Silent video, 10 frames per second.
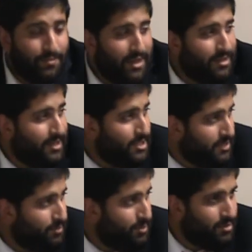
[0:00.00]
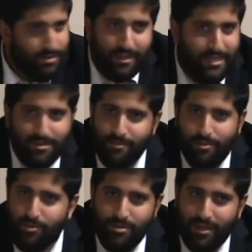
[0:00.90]
And in the yeshiva world, that's the
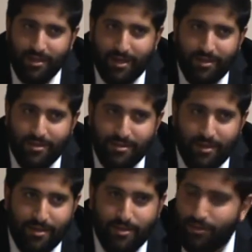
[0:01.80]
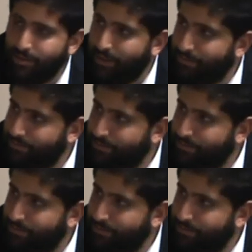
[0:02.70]
most halakha they study in the whole day.